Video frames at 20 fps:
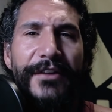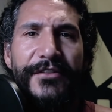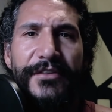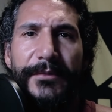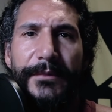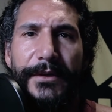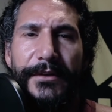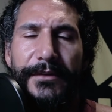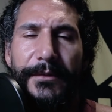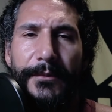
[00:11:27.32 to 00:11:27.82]

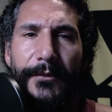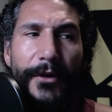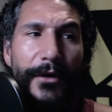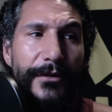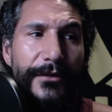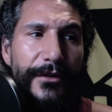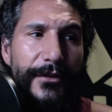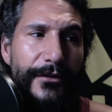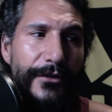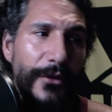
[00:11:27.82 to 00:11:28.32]
someone does something wrong
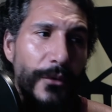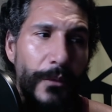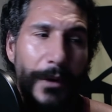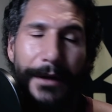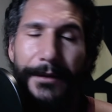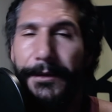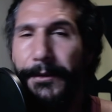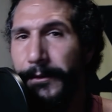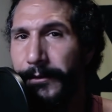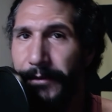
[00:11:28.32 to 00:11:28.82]
to you. Do you
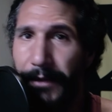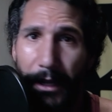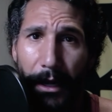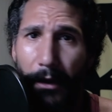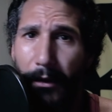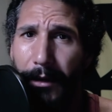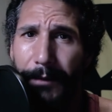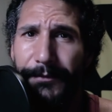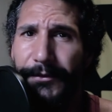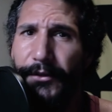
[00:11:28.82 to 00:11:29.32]
want them to say,
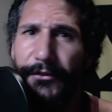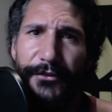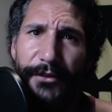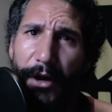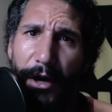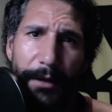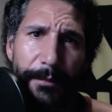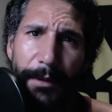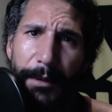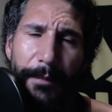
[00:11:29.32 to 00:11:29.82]
oh, I'm so
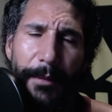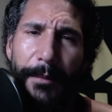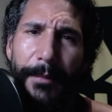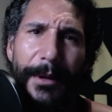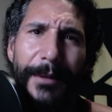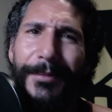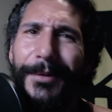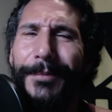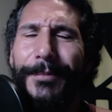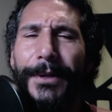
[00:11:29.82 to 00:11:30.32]
sorry, blah, blah,
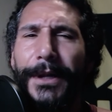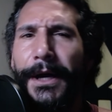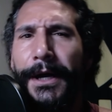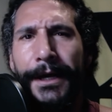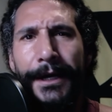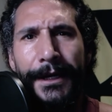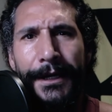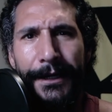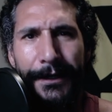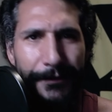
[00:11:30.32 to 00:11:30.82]
blah, blah,
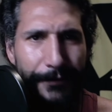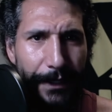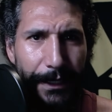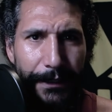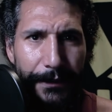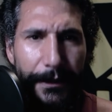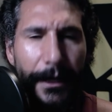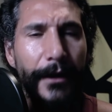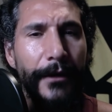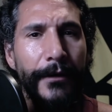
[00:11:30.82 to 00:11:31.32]
blah,
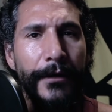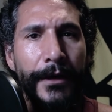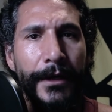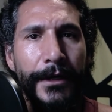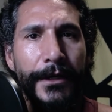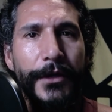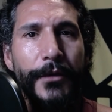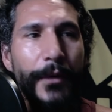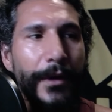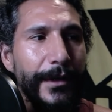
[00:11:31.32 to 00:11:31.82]
right? No,
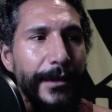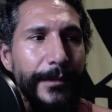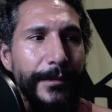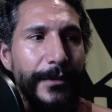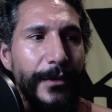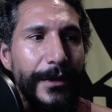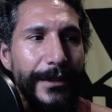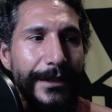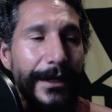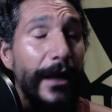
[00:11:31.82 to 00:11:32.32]
you want them
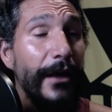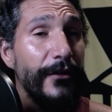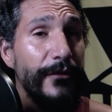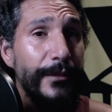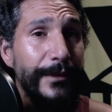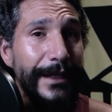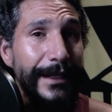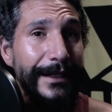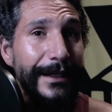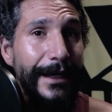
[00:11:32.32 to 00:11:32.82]
to acknowledge
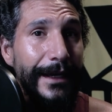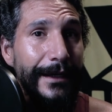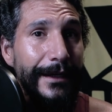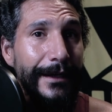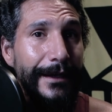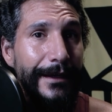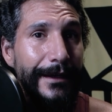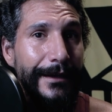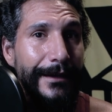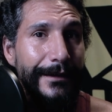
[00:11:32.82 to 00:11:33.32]
what they did
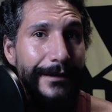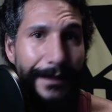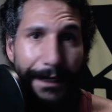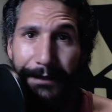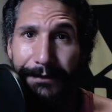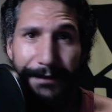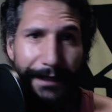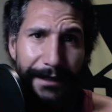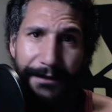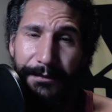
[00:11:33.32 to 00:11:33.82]

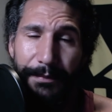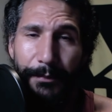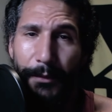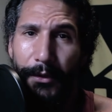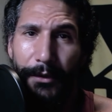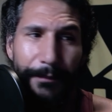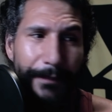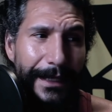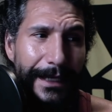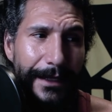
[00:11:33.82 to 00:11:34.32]
that that's
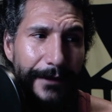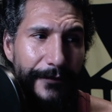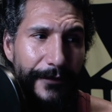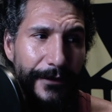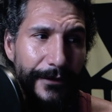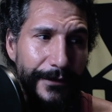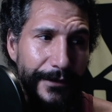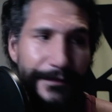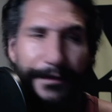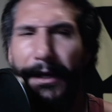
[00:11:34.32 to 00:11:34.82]
more
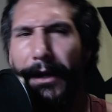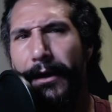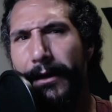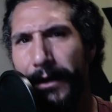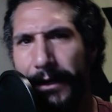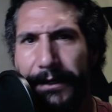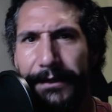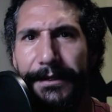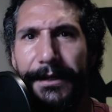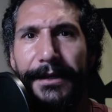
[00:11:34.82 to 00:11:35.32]
meaningful to say uh,
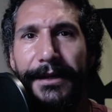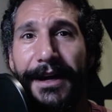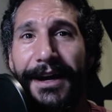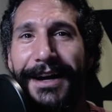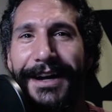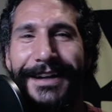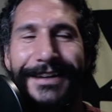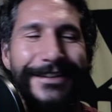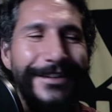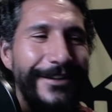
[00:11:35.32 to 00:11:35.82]
and to
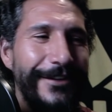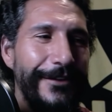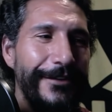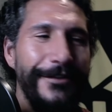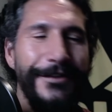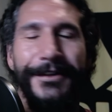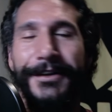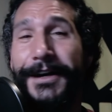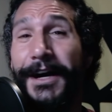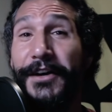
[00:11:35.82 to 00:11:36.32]
uh,
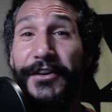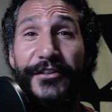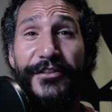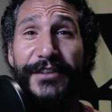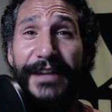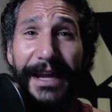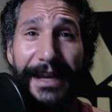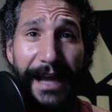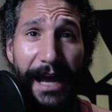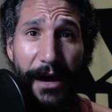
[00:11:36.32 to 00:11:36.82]
to
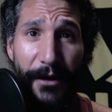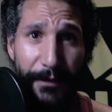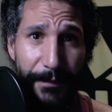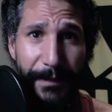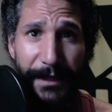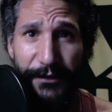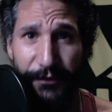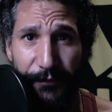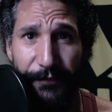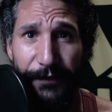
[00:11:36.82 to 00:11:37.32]
understand how it
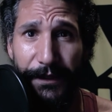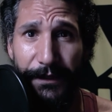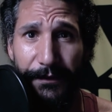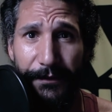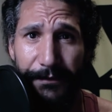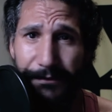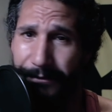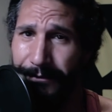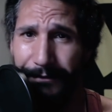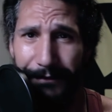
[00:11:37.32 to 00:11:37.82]
made you
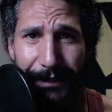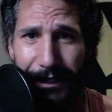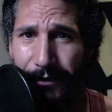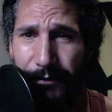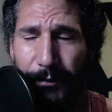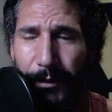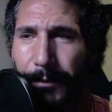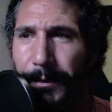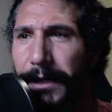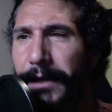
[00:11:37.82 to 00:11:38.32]
feel. That's
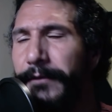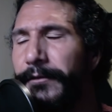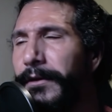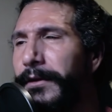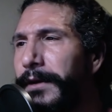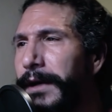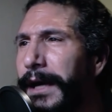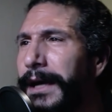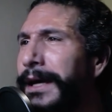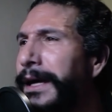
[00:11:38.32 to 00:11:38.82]
more meaningful.
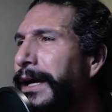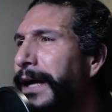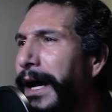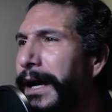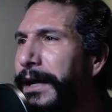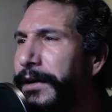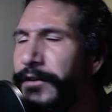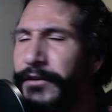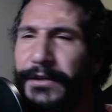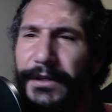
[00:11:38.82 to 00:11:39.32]
Okay.
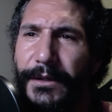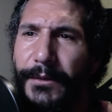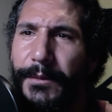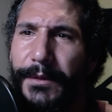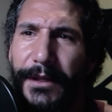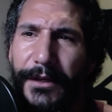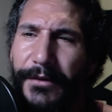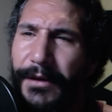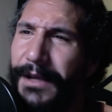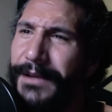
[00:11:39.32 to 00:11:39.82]
Again, you're dealing with
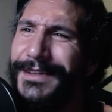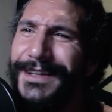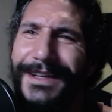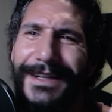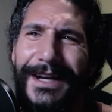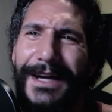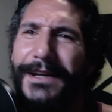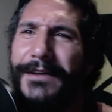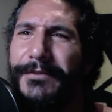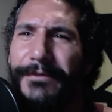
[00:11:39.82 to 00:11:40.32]
the crazy
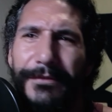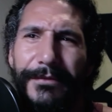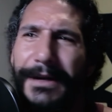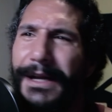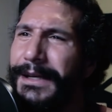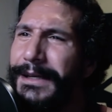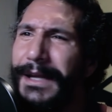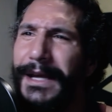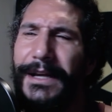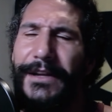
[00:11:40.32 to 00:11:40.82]
kind of
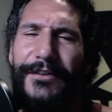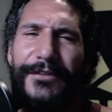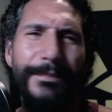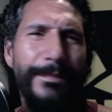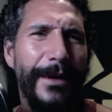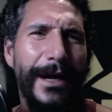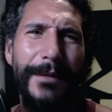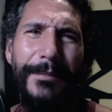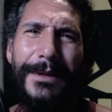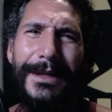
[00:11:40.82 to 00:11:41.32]
redneckish
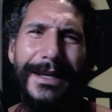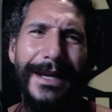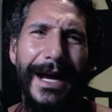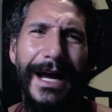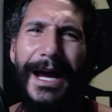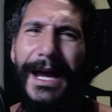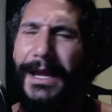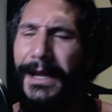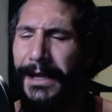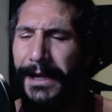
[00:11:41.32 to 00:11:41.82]
probably
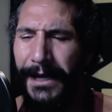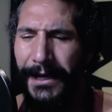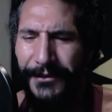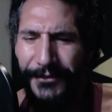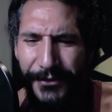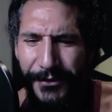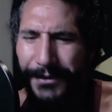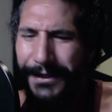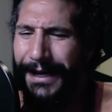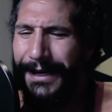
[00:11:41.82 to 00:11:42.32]
guy,
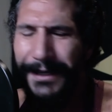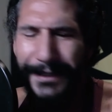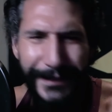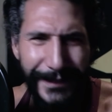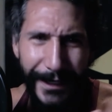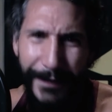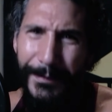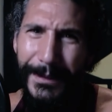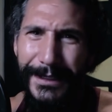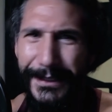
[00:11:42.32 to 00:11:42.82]
so you got to
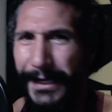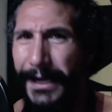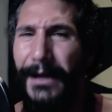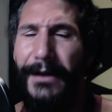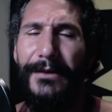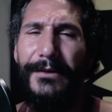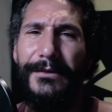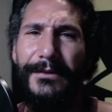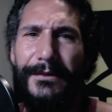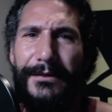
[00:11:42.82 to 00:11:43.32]
dumb it
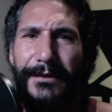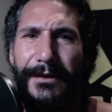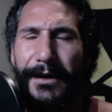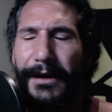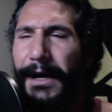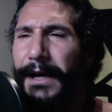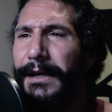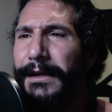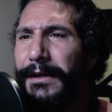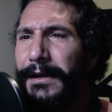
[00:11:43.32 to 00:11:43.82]
down. All
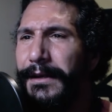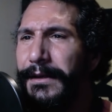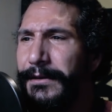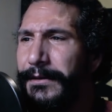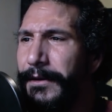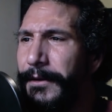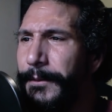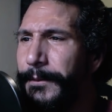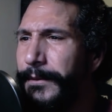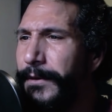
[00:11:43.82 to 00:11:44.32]
right.
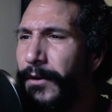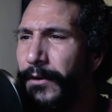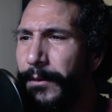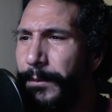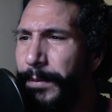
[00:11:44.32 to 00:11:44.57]
So don't